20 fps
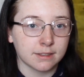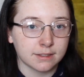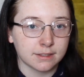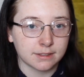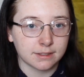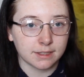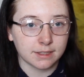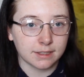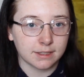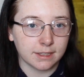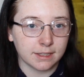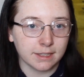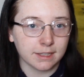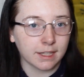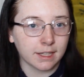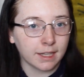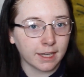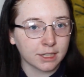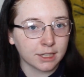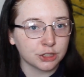CD
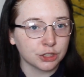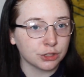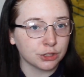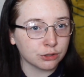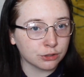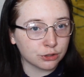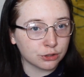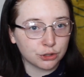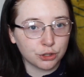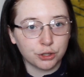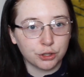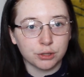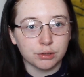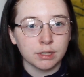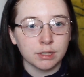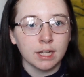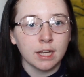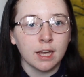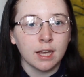collection soon.